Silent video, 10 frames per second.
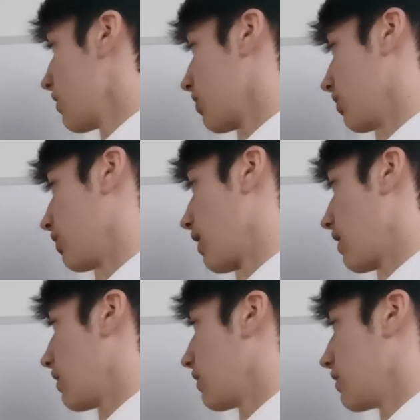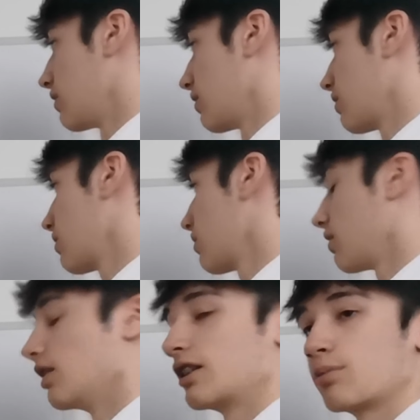So that is
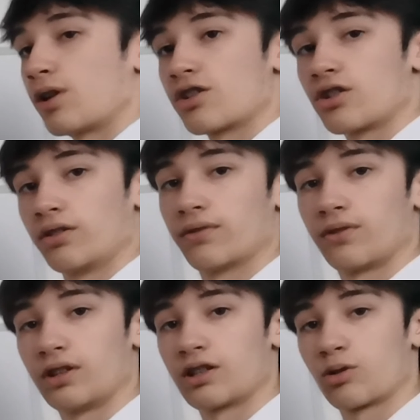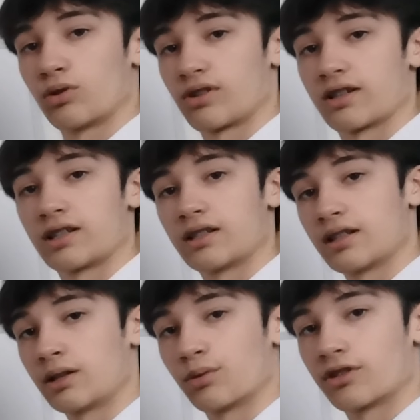the expression for this quadratic
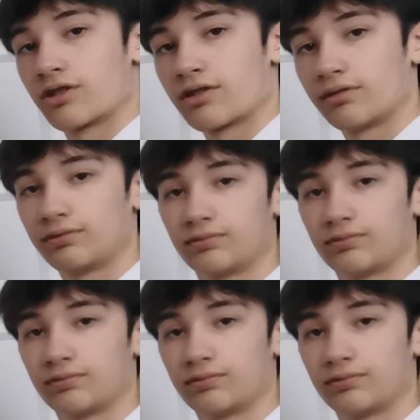sequence.